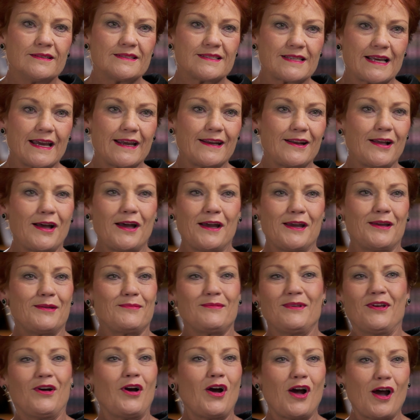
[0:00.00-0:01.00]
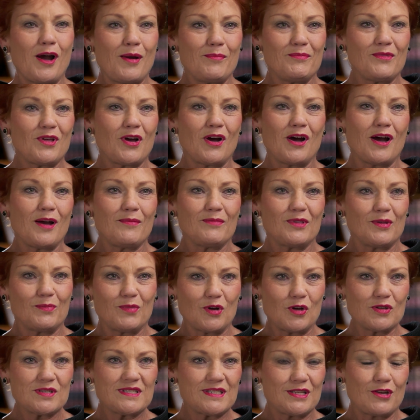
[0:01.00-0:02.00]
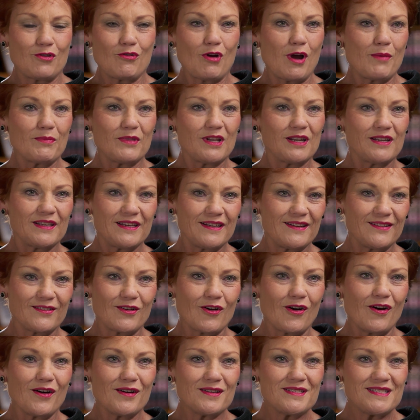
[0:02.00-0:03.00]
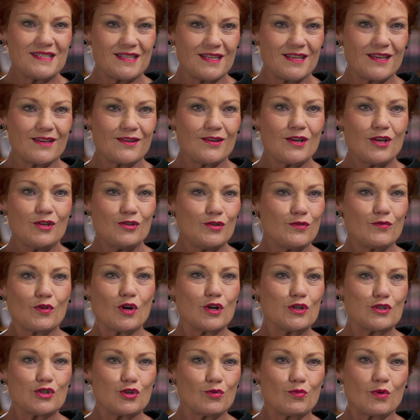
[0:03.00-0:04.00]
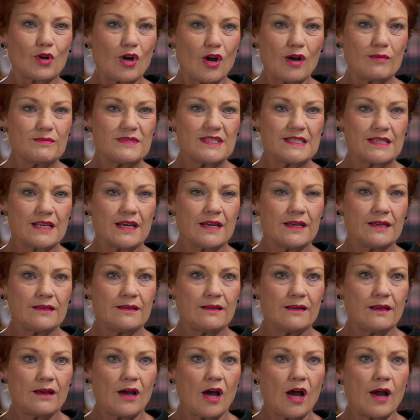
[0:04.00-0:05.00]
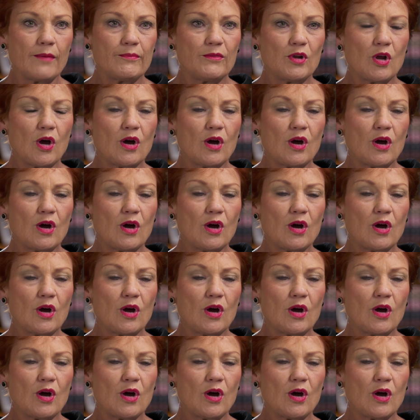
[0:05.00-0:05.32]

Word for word: saying, hey, I'm, I'm the boss here, I'm the leader, guys, here. You've got to do what I'm saying. I'm